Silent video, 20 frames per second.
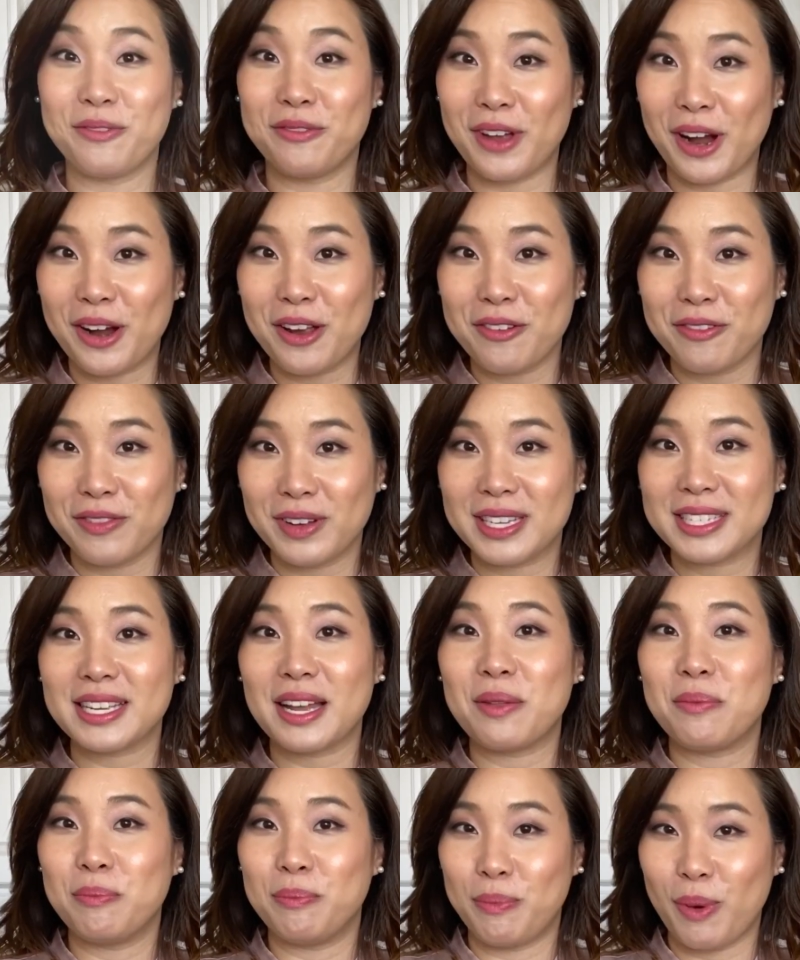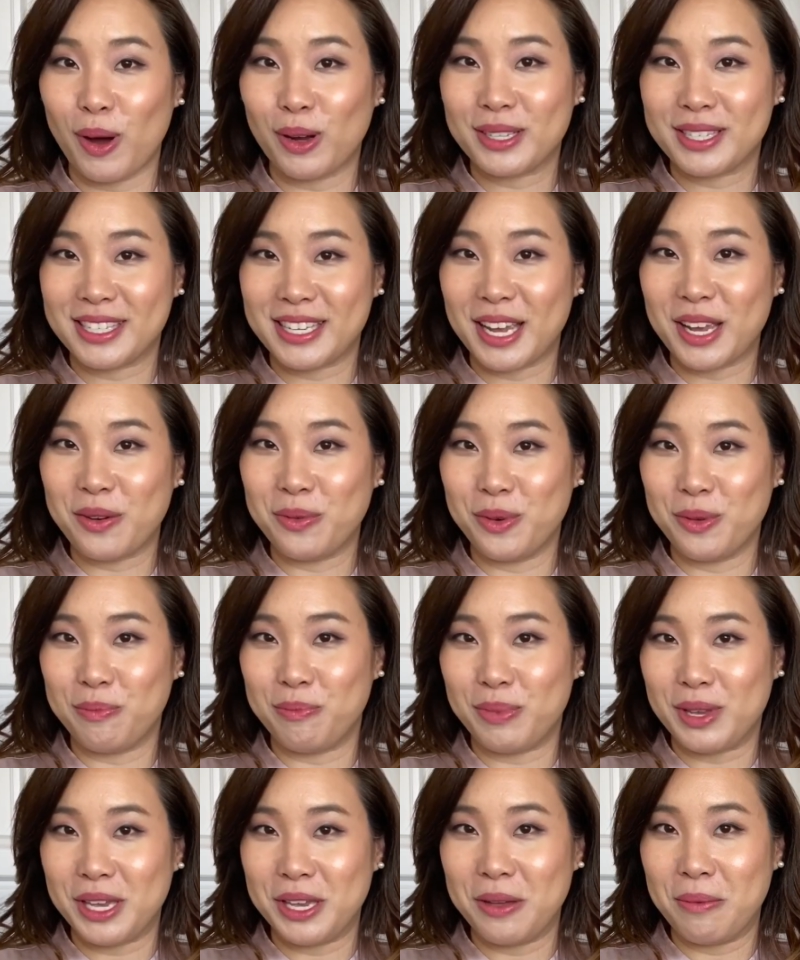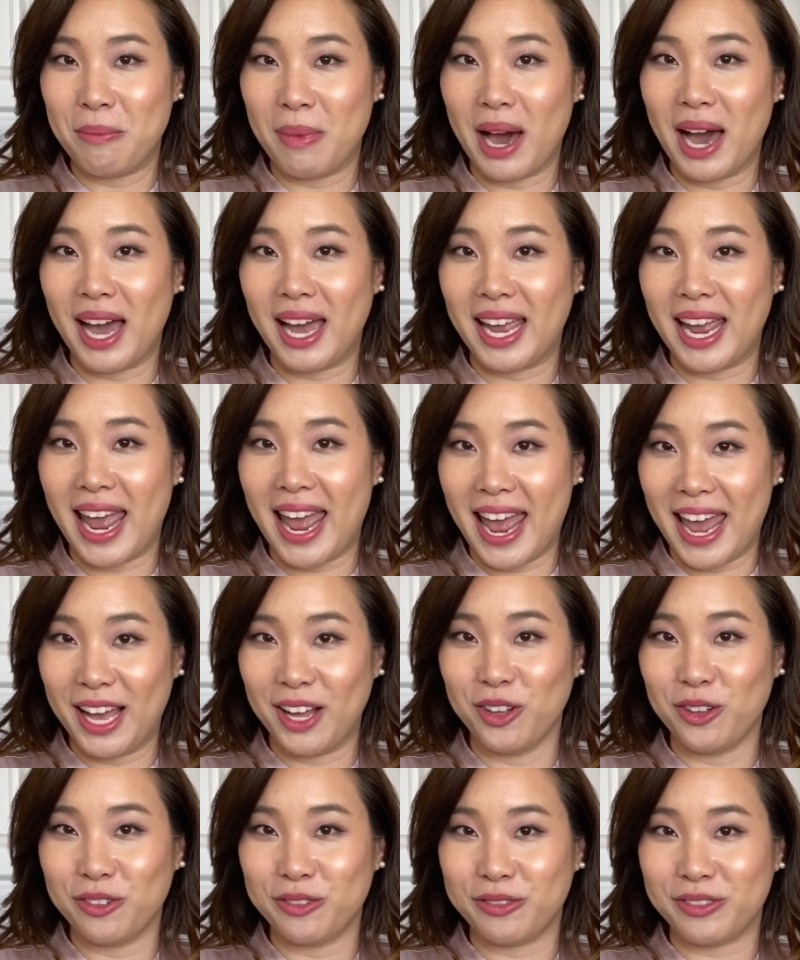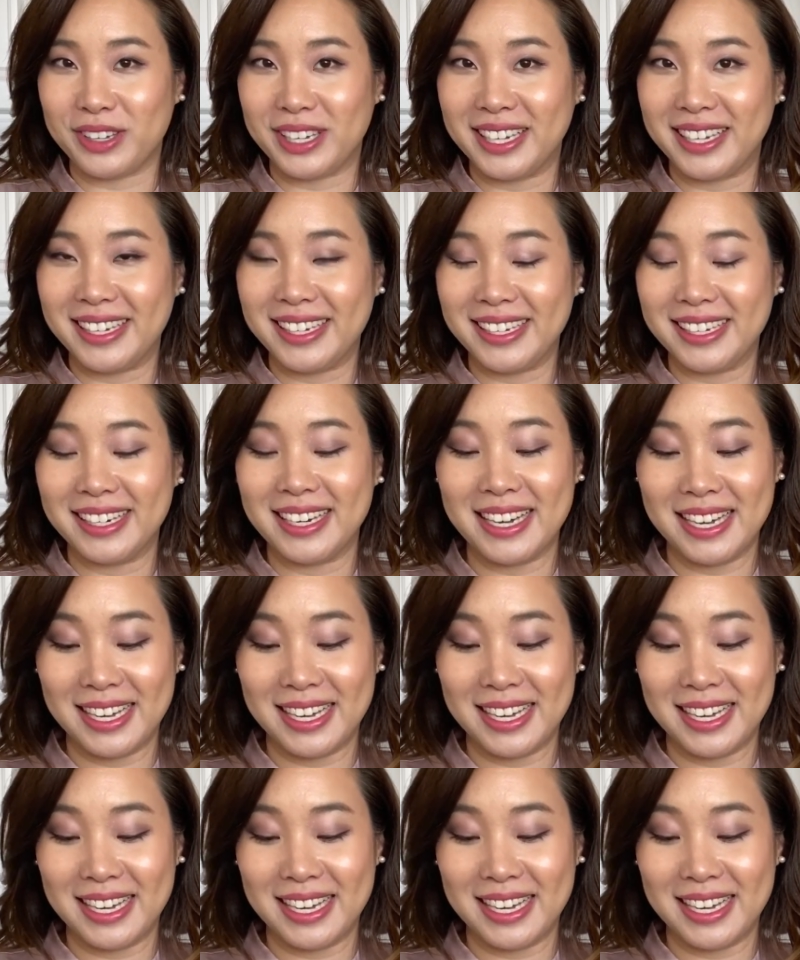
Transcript: very first unboxing would be my LV